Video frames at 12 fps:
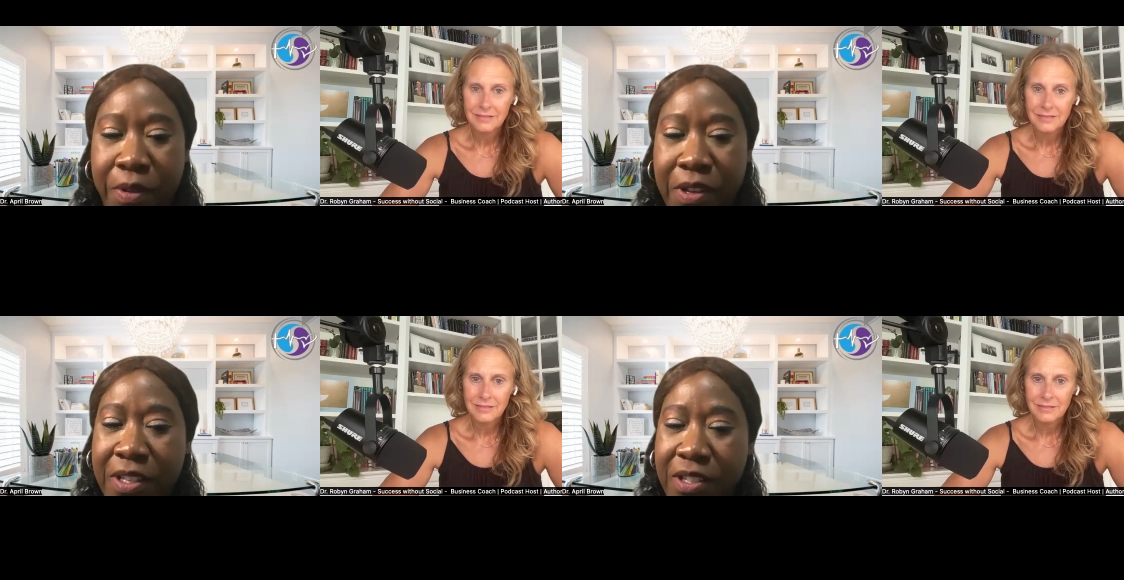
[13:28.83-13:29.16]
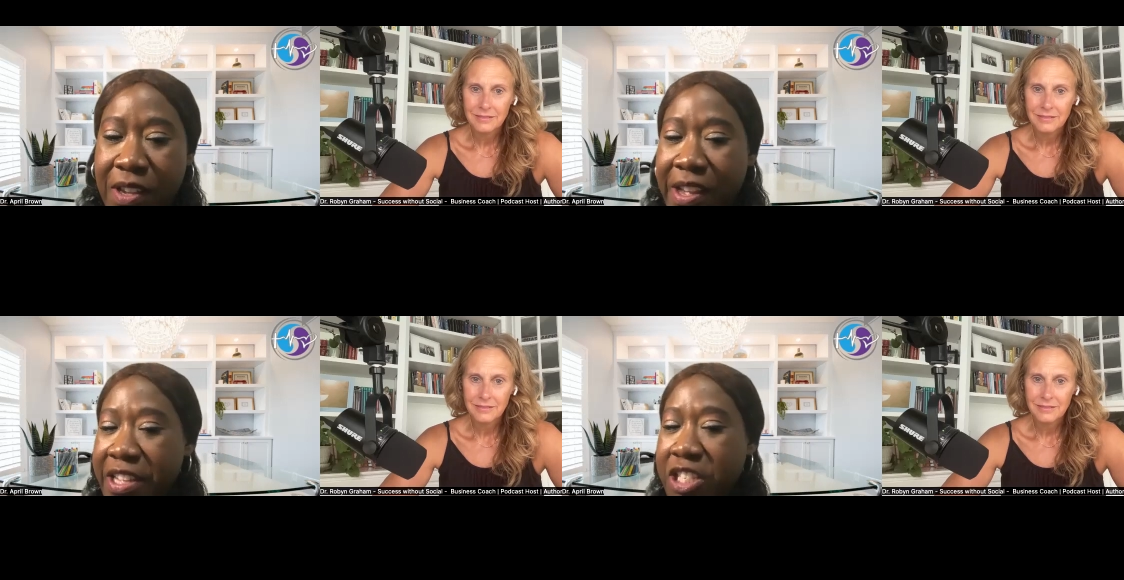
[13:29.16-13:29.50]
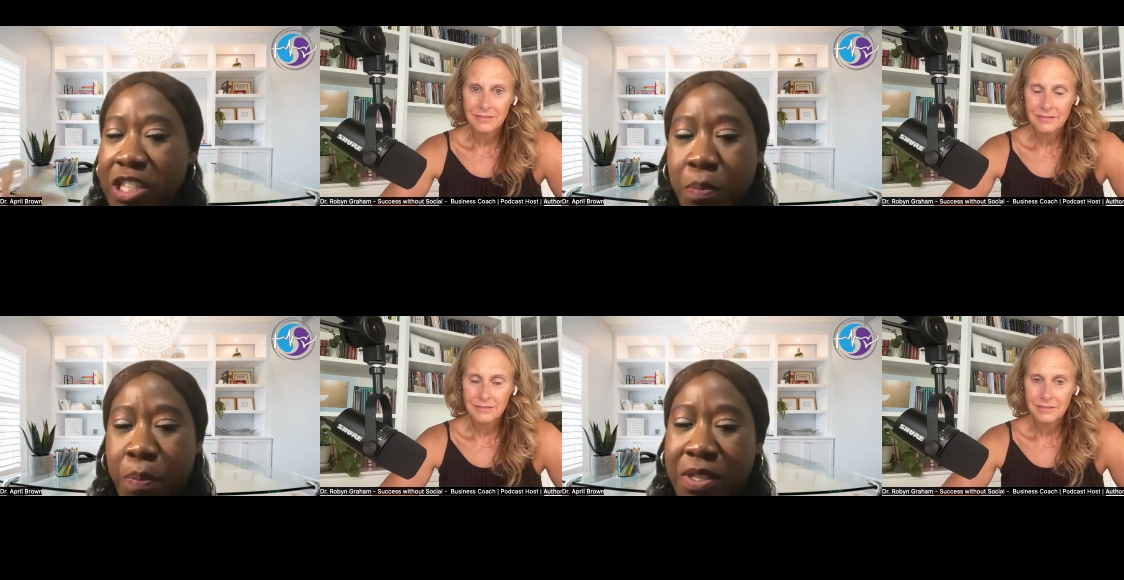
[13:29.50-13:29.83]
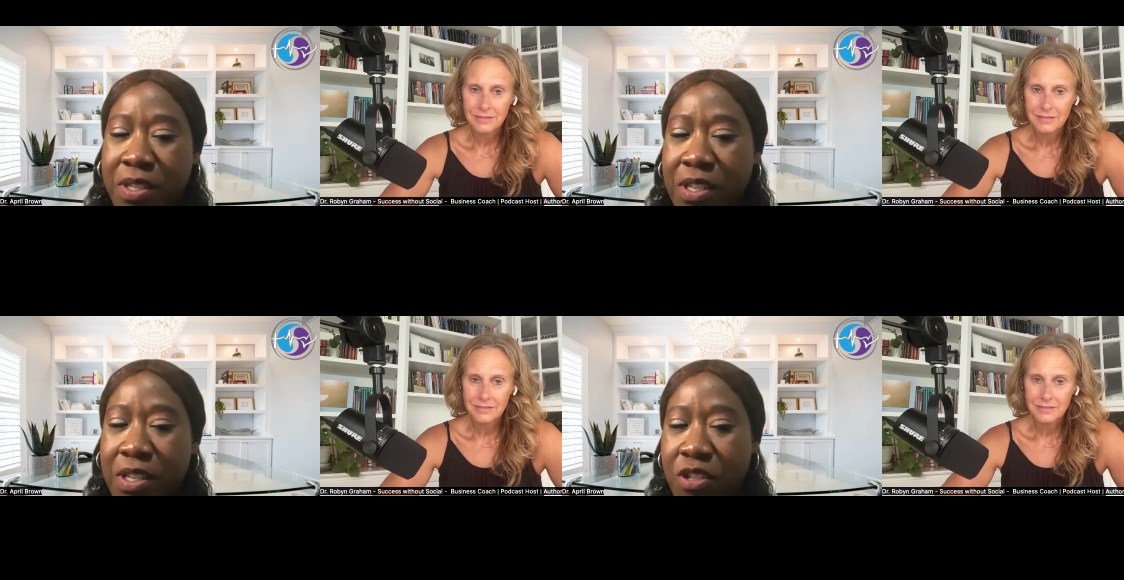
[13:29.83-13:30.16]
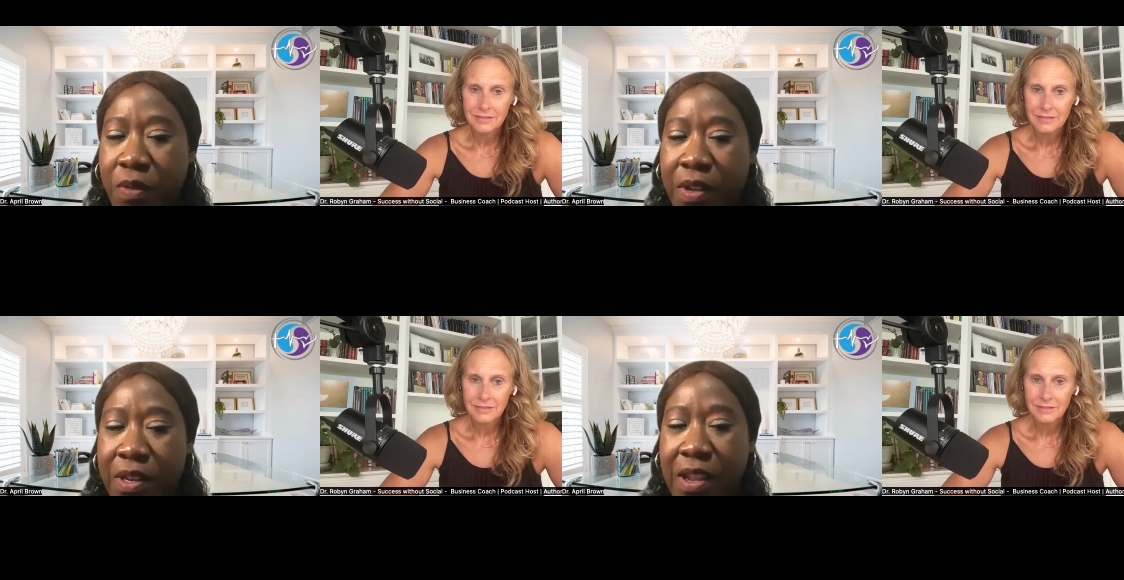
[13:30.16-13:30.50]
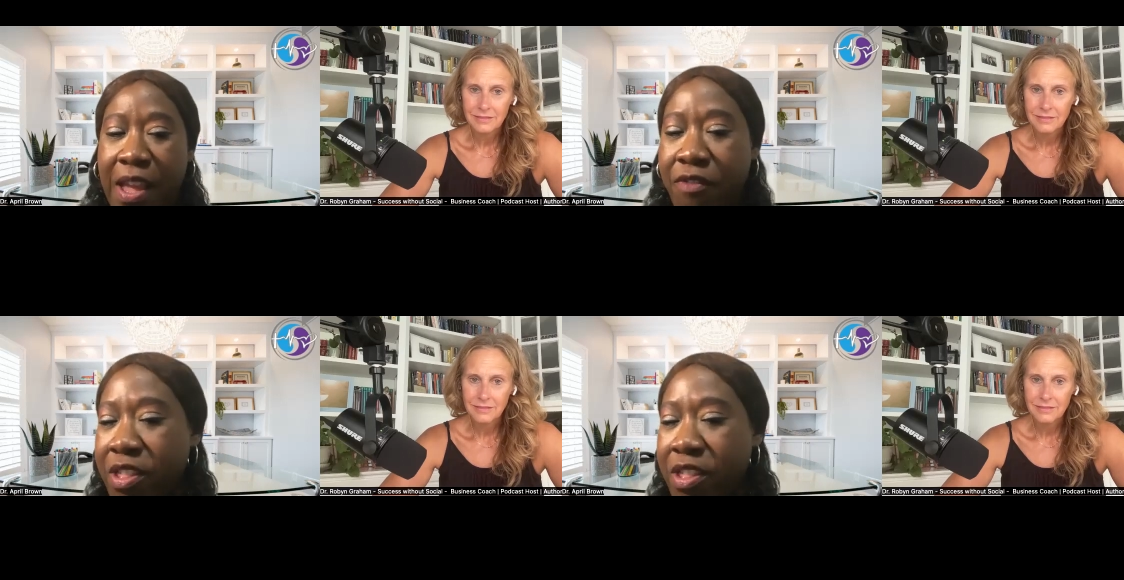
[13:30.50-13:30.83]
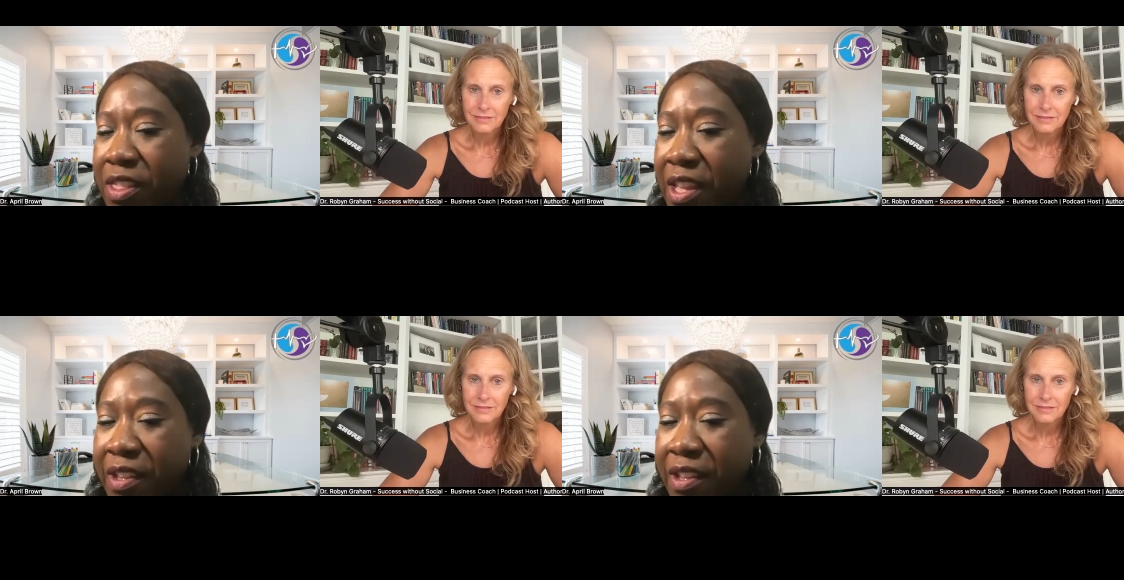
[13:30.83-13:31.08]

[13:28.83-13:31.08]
Speaker 1: and she's busy doing everything.